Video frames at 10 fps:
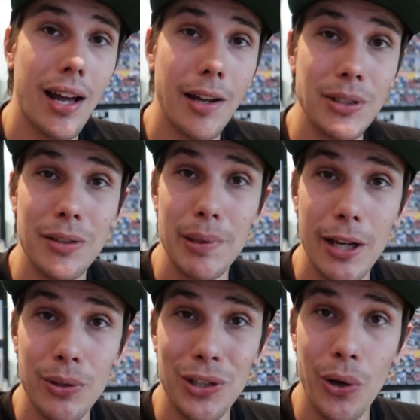I'm going to be
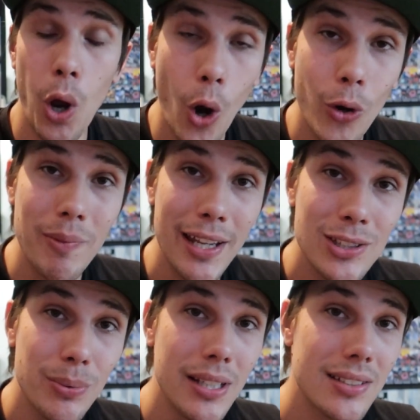able to go home
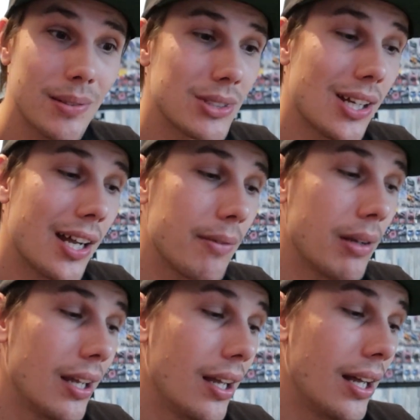next week sometime.